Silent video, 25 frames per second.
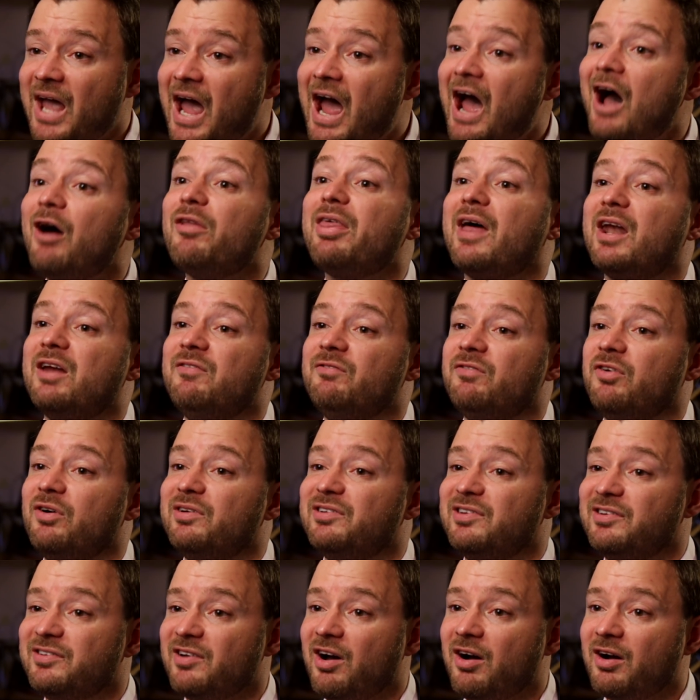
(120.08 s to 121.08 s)
how that
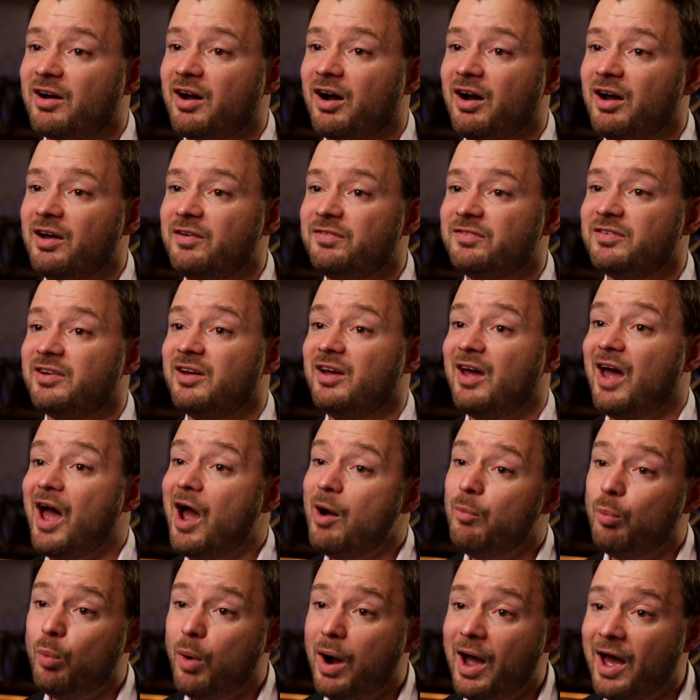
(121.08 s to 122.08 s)
invoice is archived
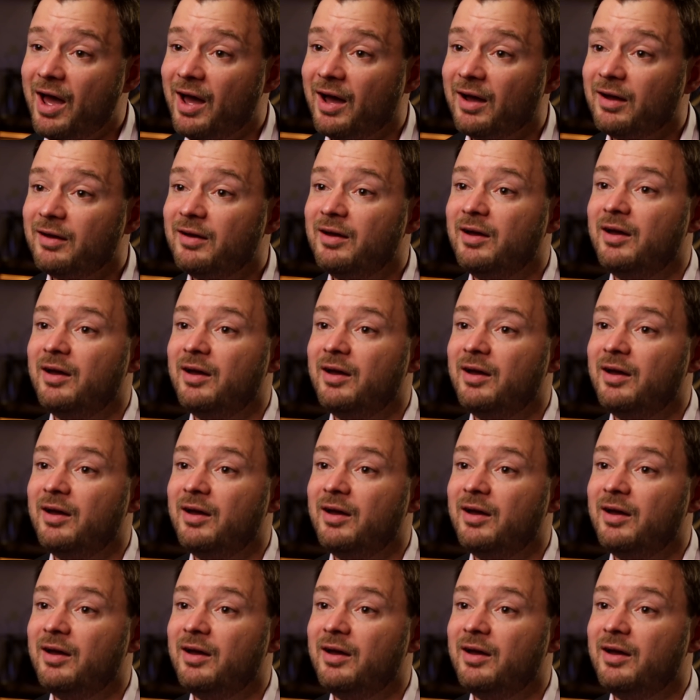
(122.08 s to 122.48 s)
and where.